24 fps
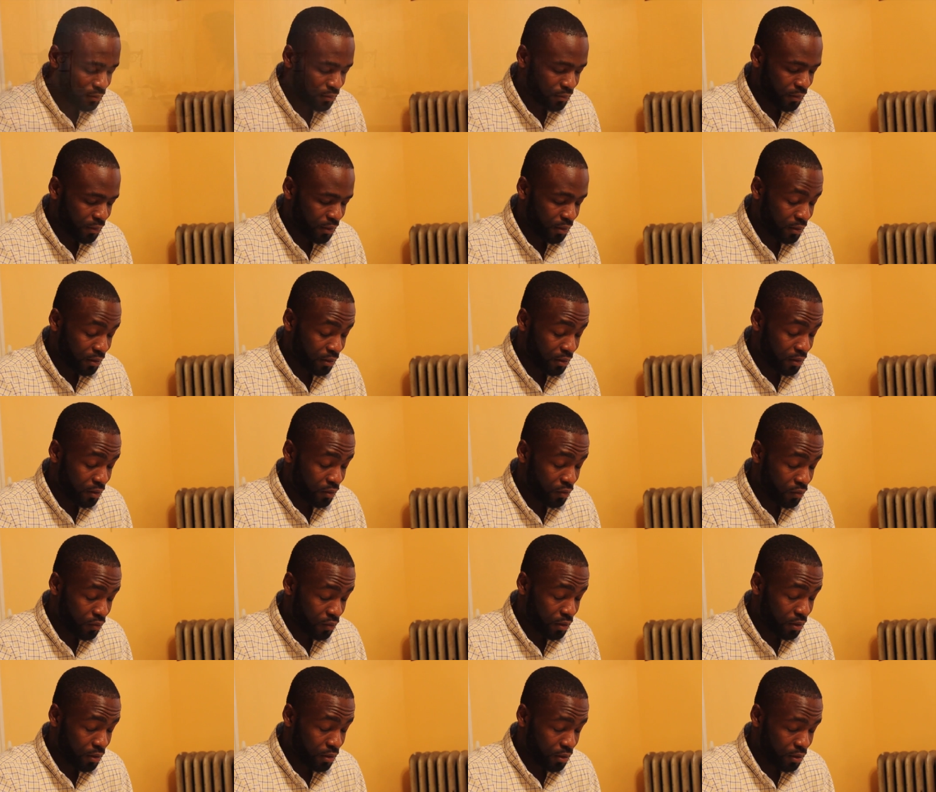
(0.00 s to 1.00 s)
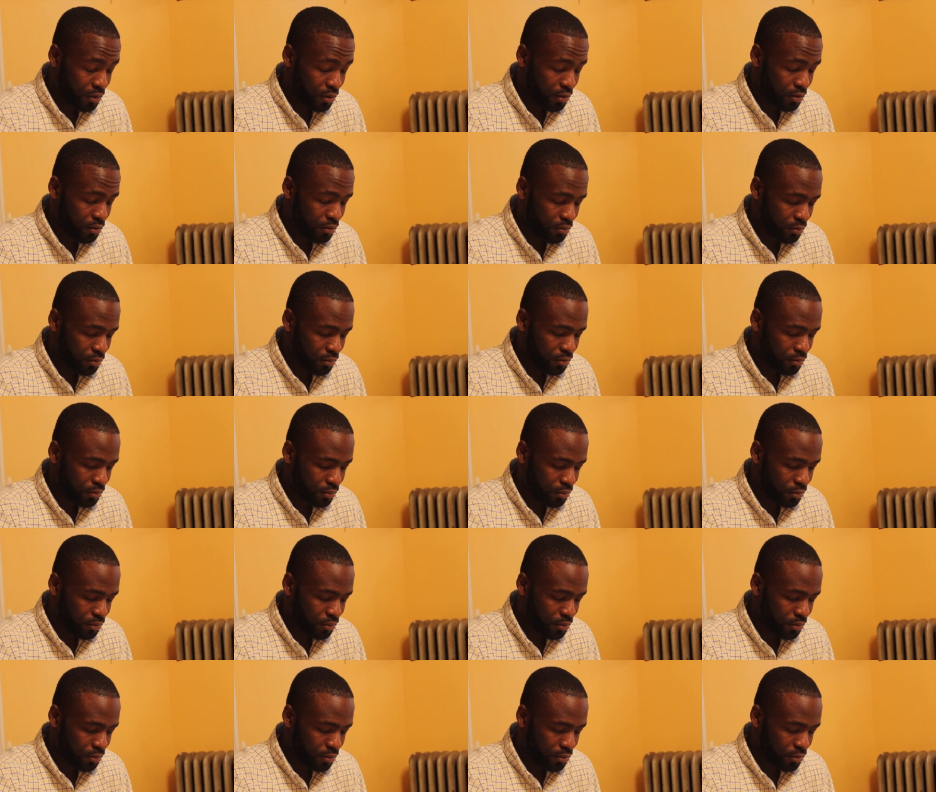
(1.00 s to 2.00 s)
teaches his family the same.
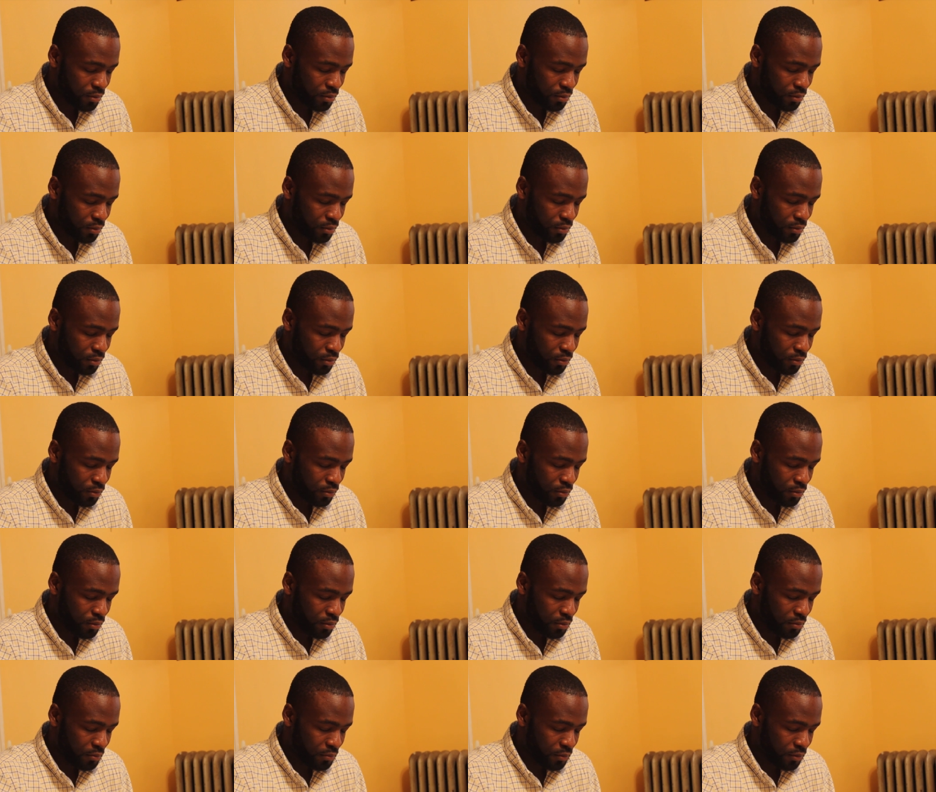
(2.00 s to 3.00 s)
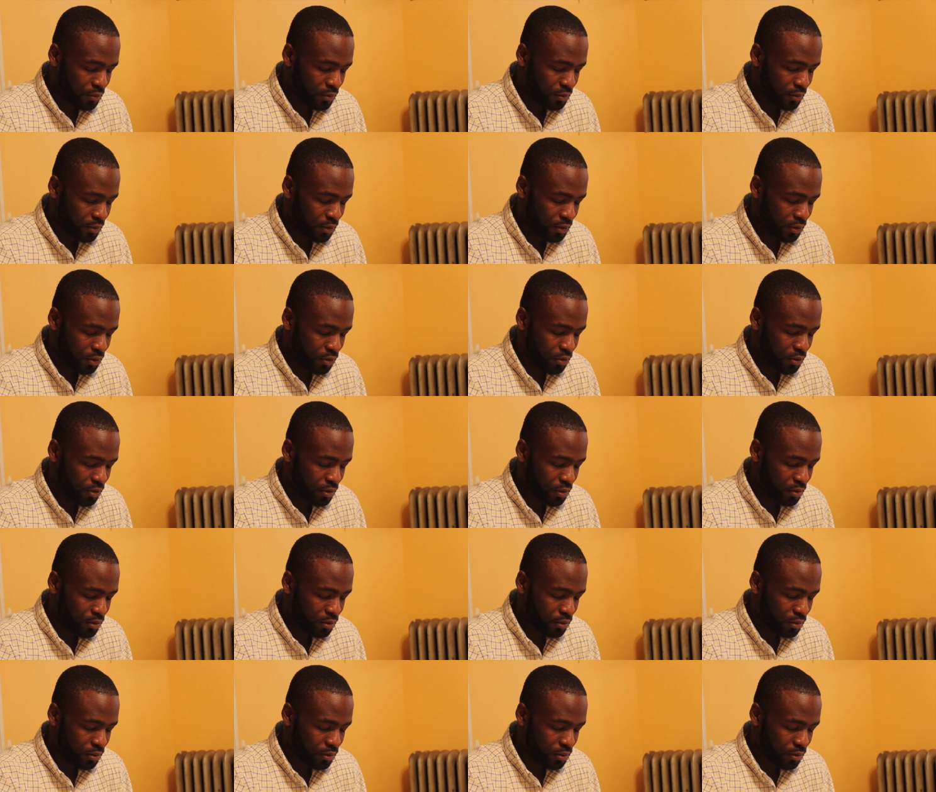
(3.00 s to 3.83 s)
He is successful at work.